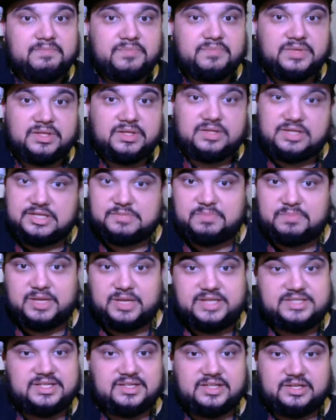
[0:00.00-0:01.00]

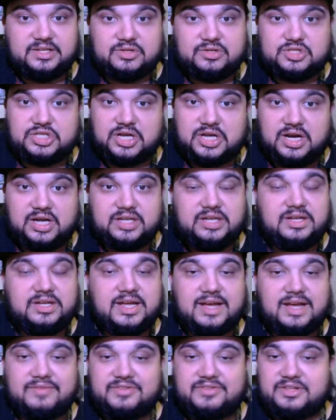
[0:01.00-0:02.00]
displacing Little John and
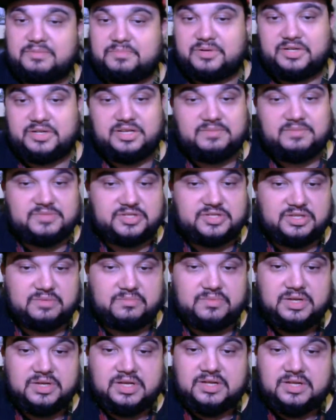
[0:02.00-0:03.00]
having to put him
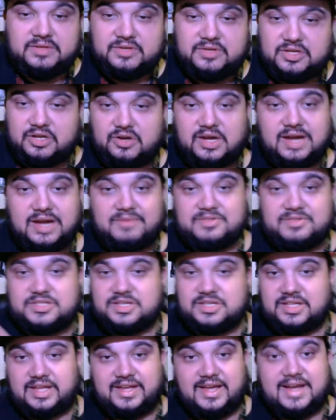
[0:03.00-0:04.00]
some, you know, having to
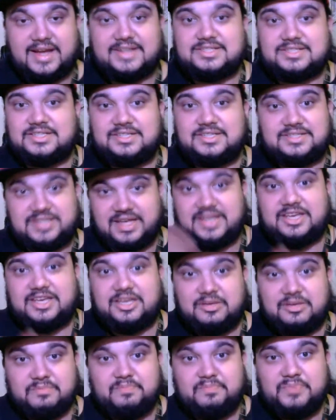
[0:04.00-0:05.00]
like actually take
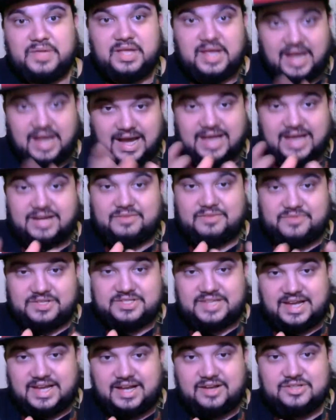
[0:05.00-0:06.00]
him out of this
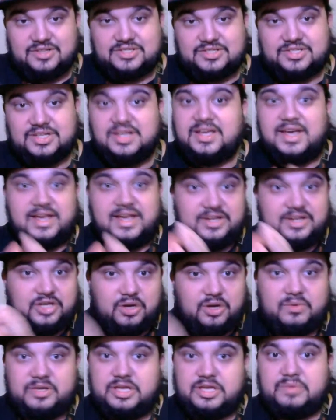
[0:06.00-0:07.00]
house and
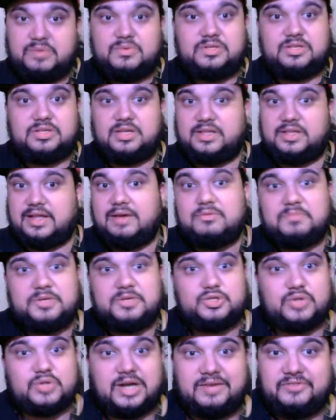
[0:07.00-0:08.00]
go. He would that would be
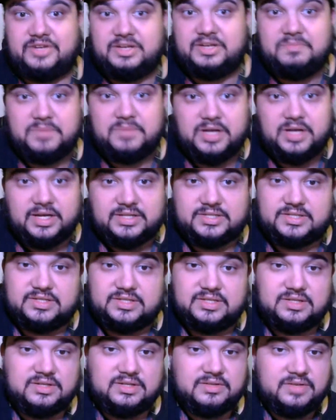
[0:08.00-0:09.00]
driving him nuts.
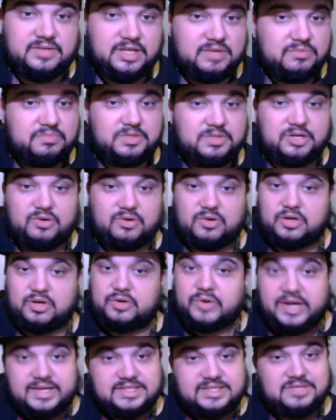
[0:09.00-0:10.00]
He would be going
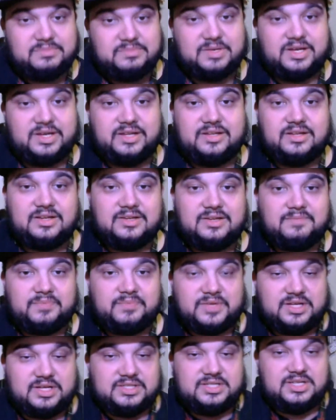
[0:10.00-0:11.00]
crazy, man,
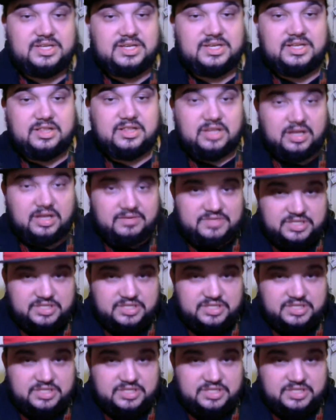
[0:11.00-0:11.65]
because he he yes, loves his